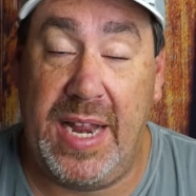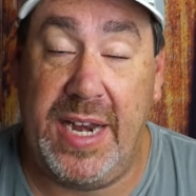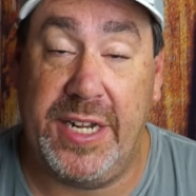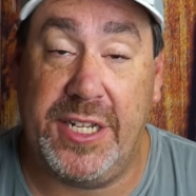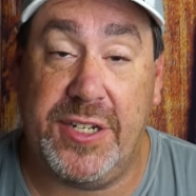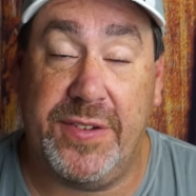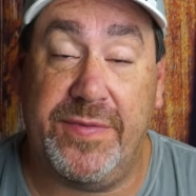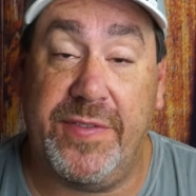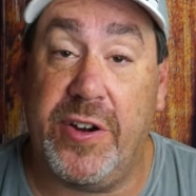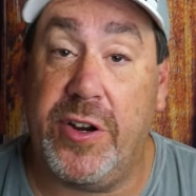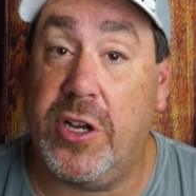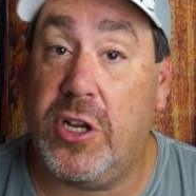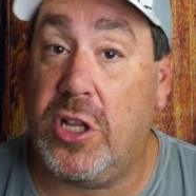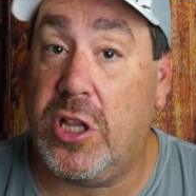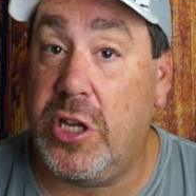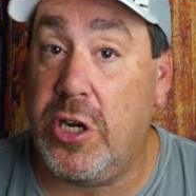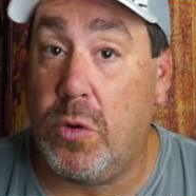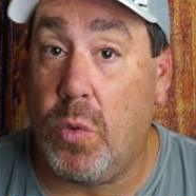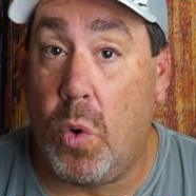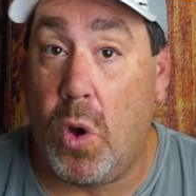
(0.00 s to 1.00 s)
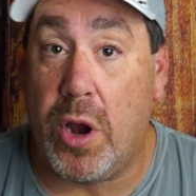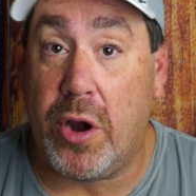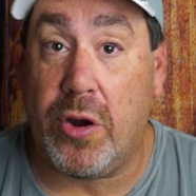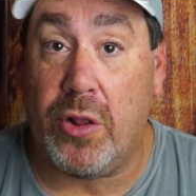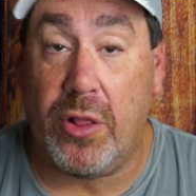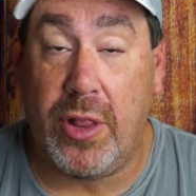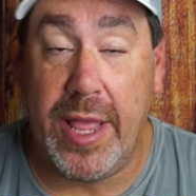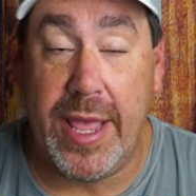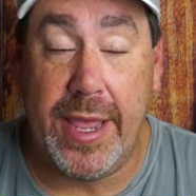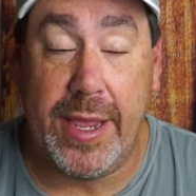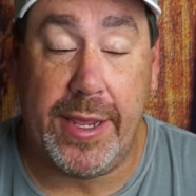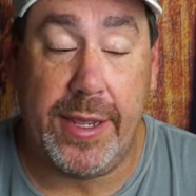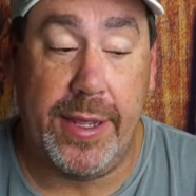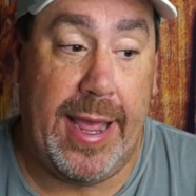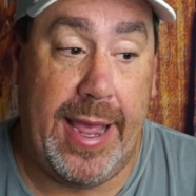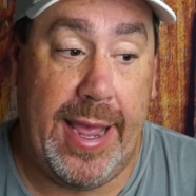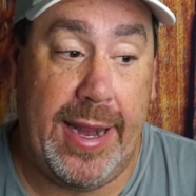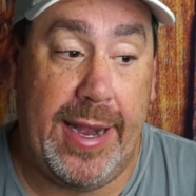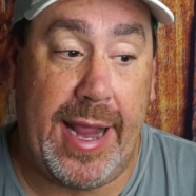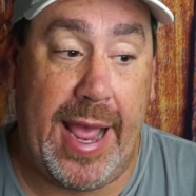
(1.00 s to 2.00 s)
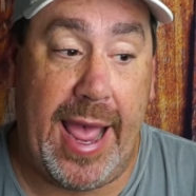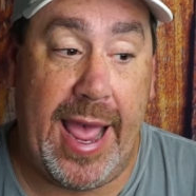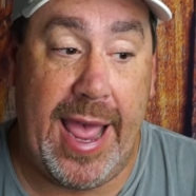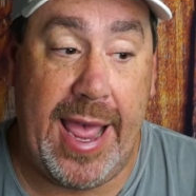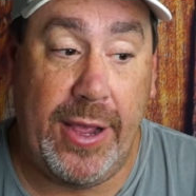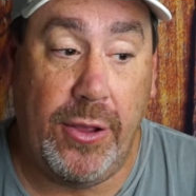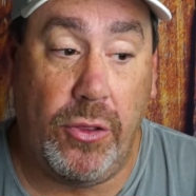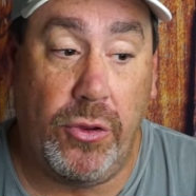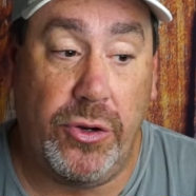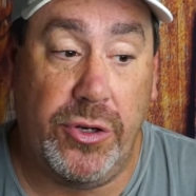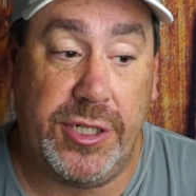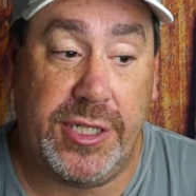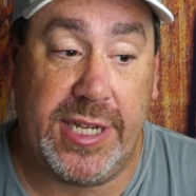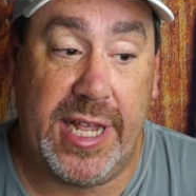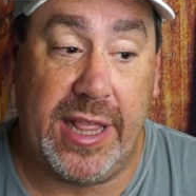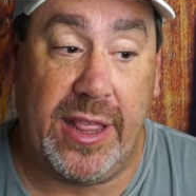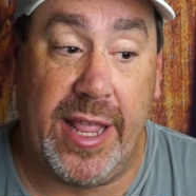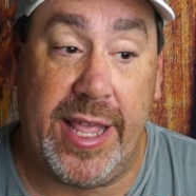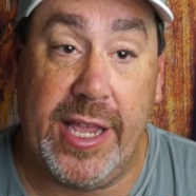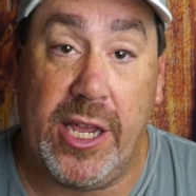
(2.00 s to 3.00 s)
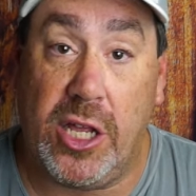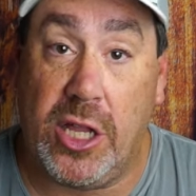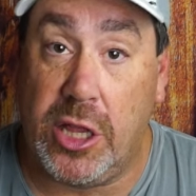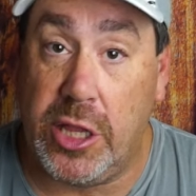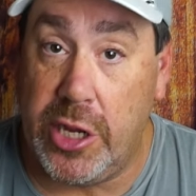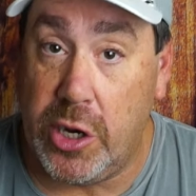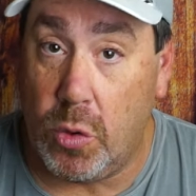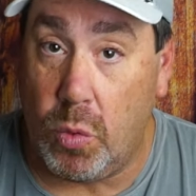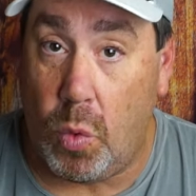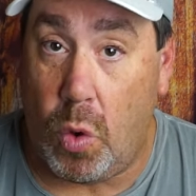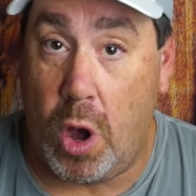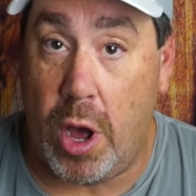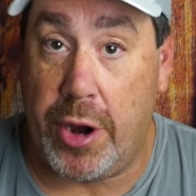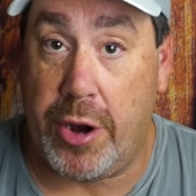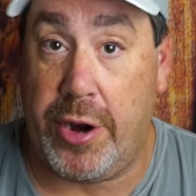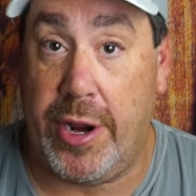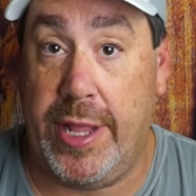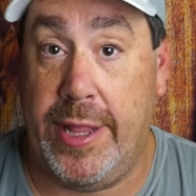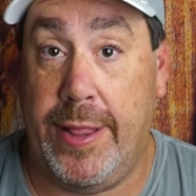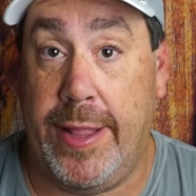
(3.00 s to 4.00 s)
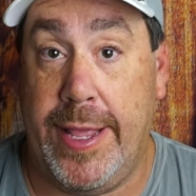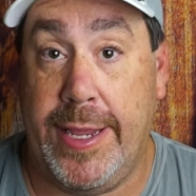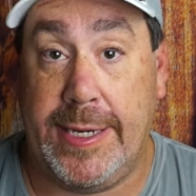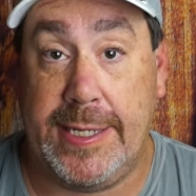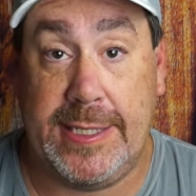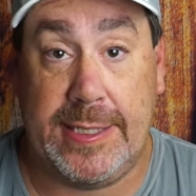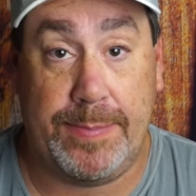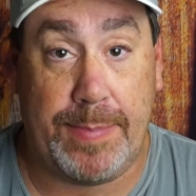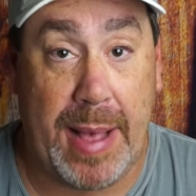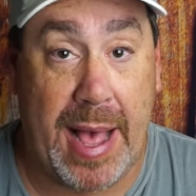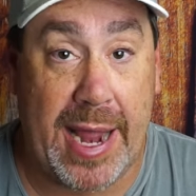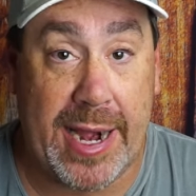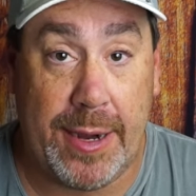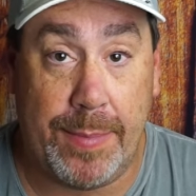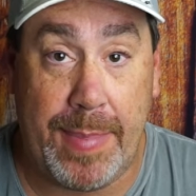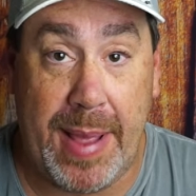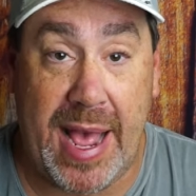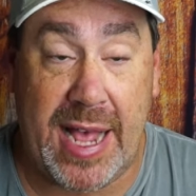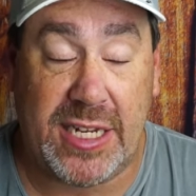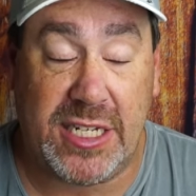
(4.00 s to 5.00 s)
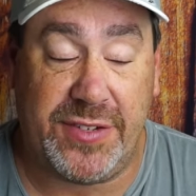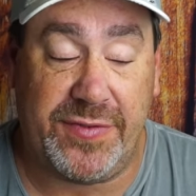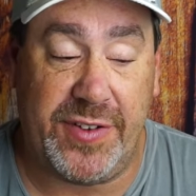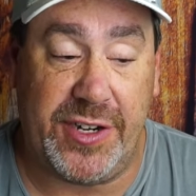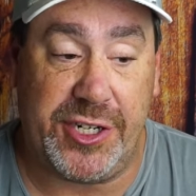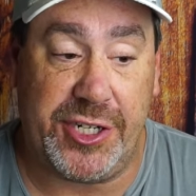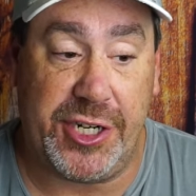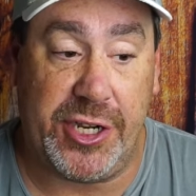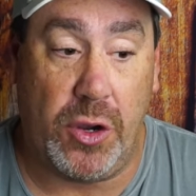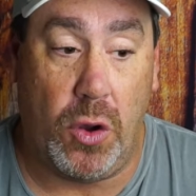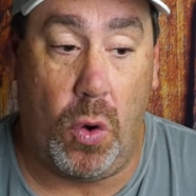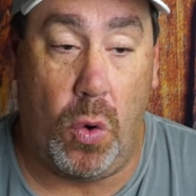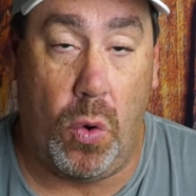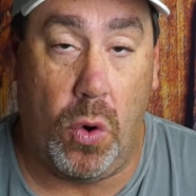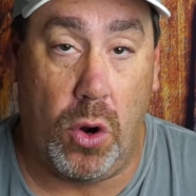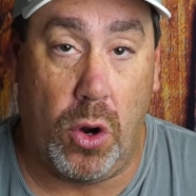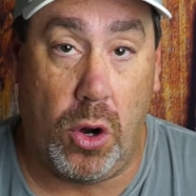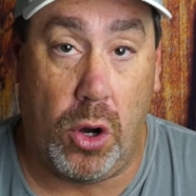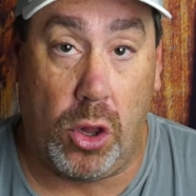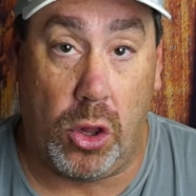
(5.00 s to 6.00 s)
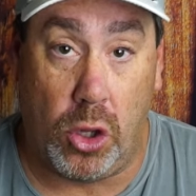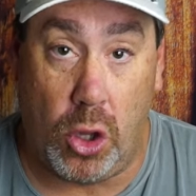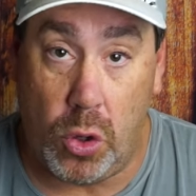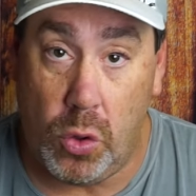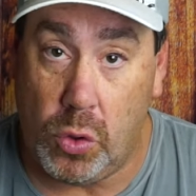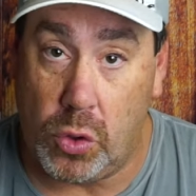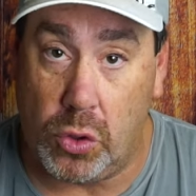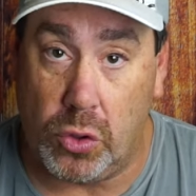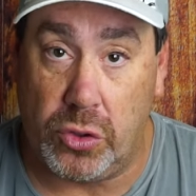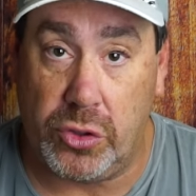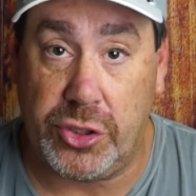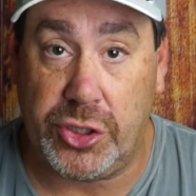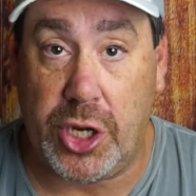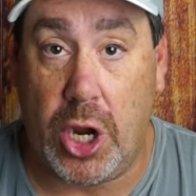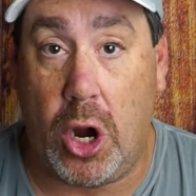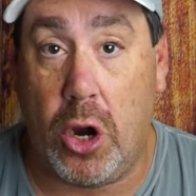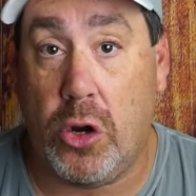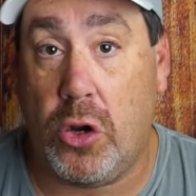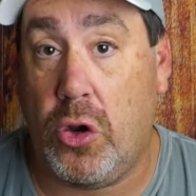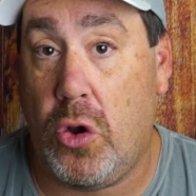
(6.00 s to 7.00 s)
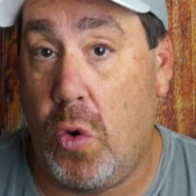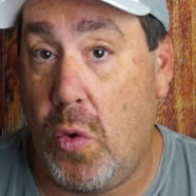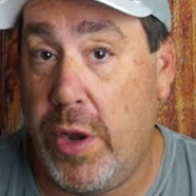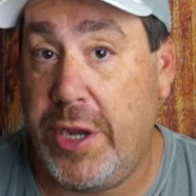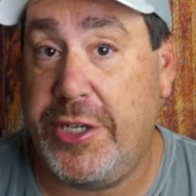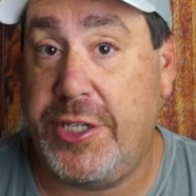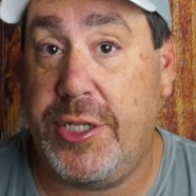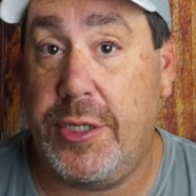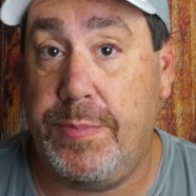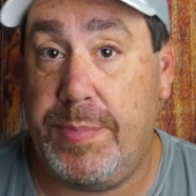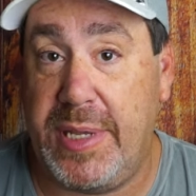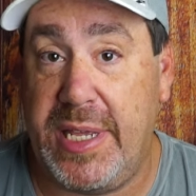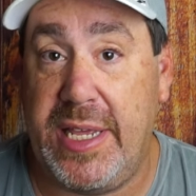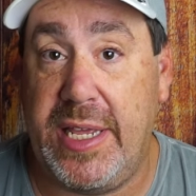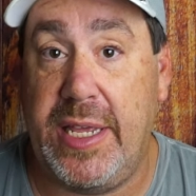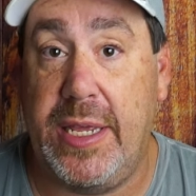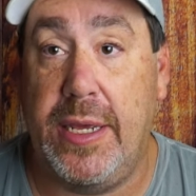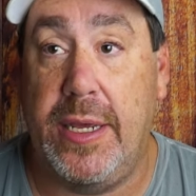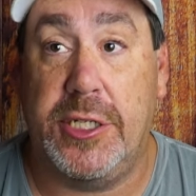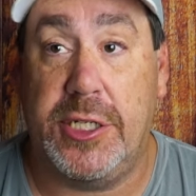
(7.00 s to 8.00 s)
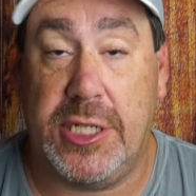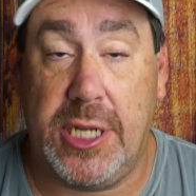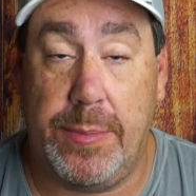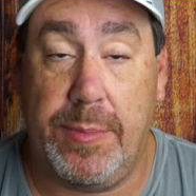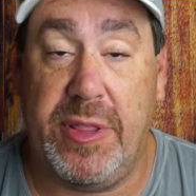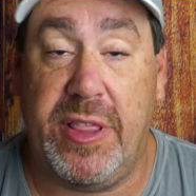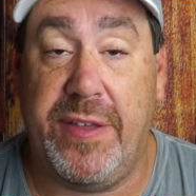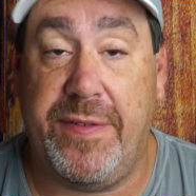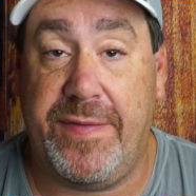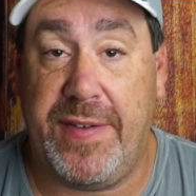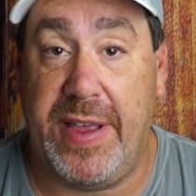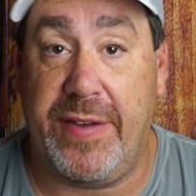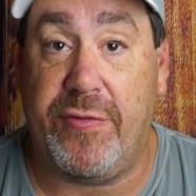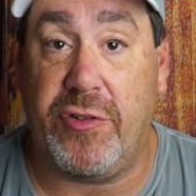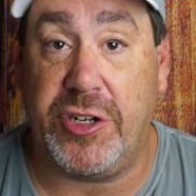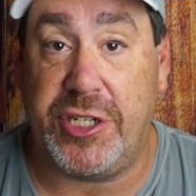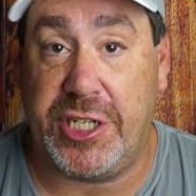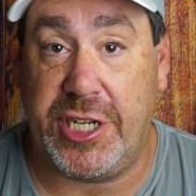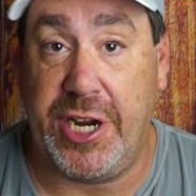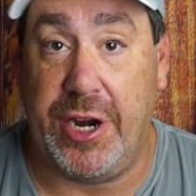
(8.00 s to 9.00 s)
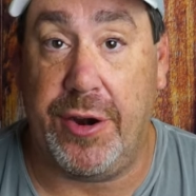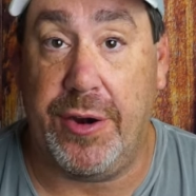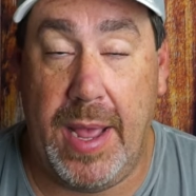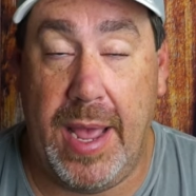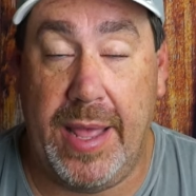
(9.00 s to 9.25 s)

And it's a very clear water lake, and anglers that like clear water and like spotted bass fishing, or locals, are going to be some of the favorites here.